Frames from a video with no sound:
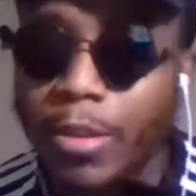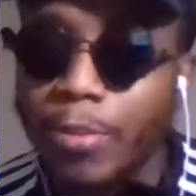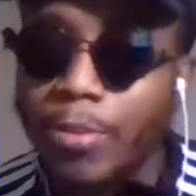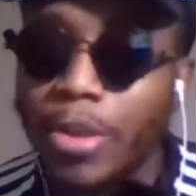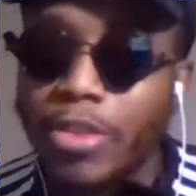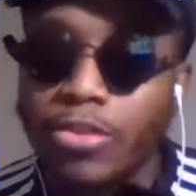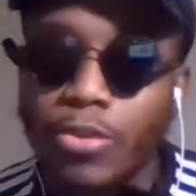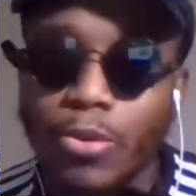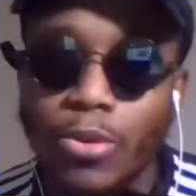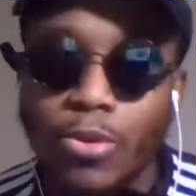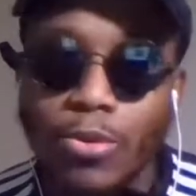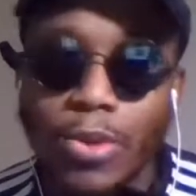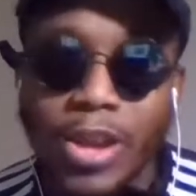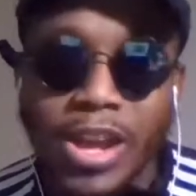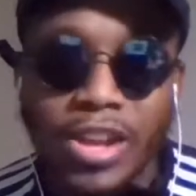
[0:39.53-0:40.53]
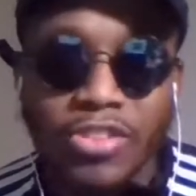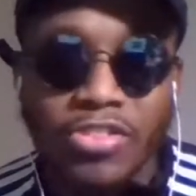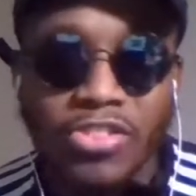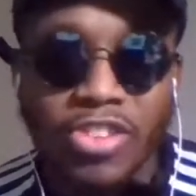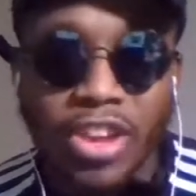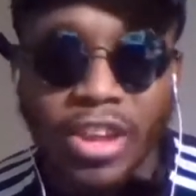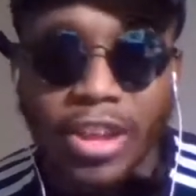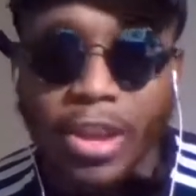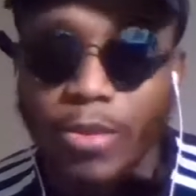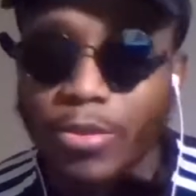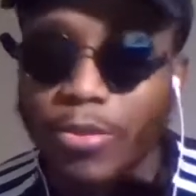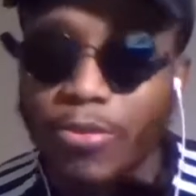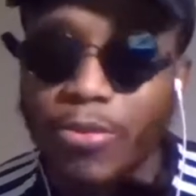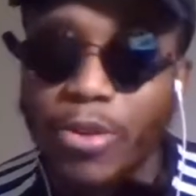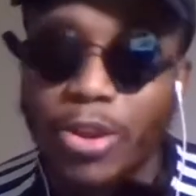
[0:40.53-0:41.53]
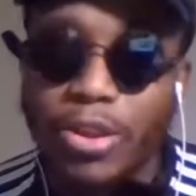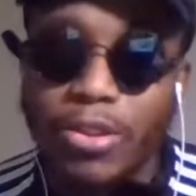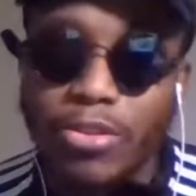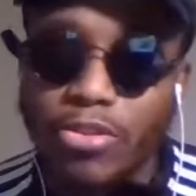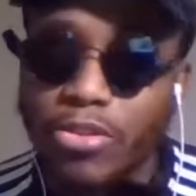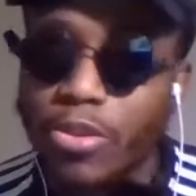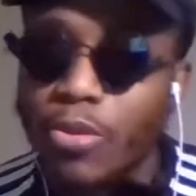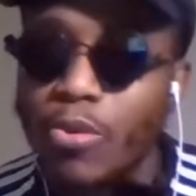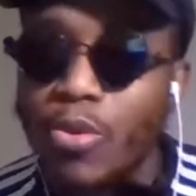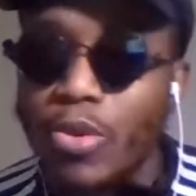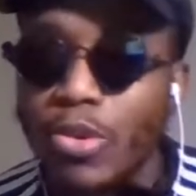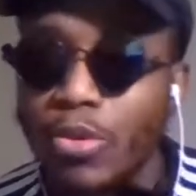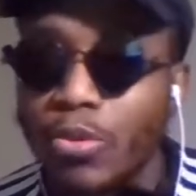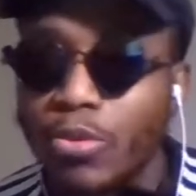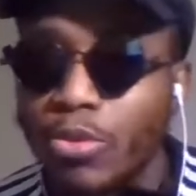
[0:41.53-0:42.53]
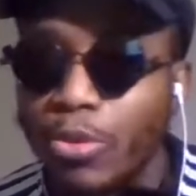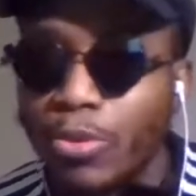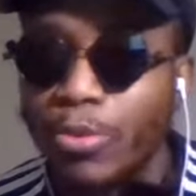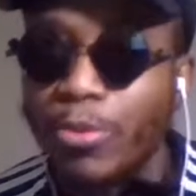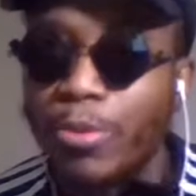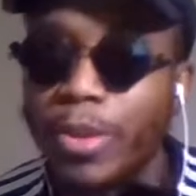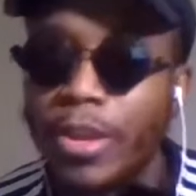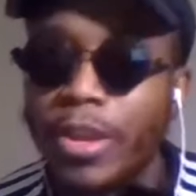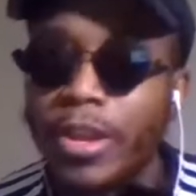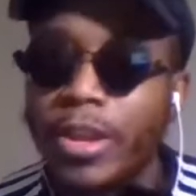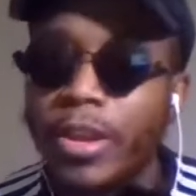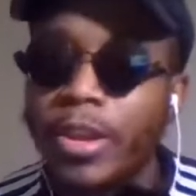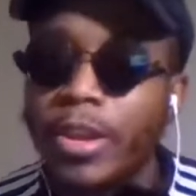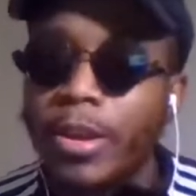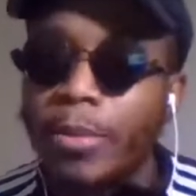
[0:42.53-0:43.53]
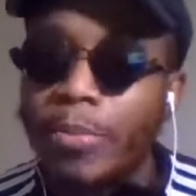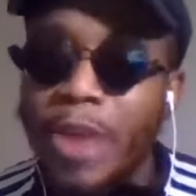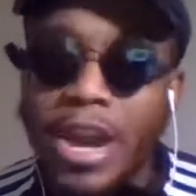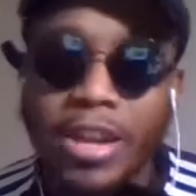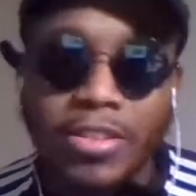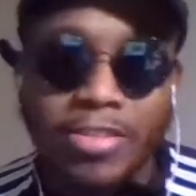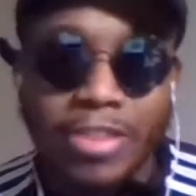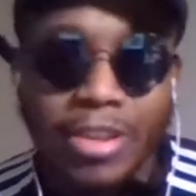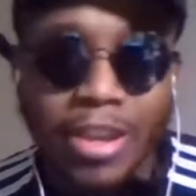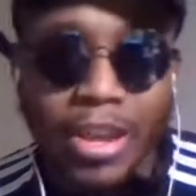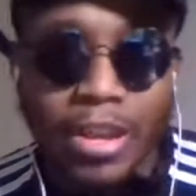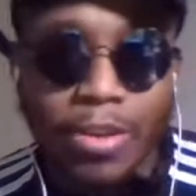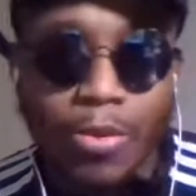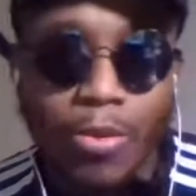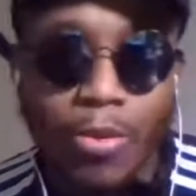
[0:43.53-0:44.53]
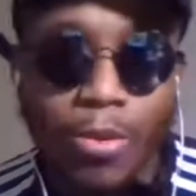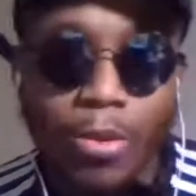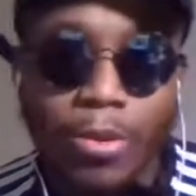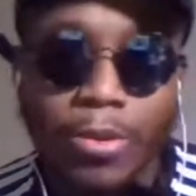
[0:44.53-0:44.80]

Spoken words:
Make sure you guys check out the funniest show on YouTube, Boxing Night Court,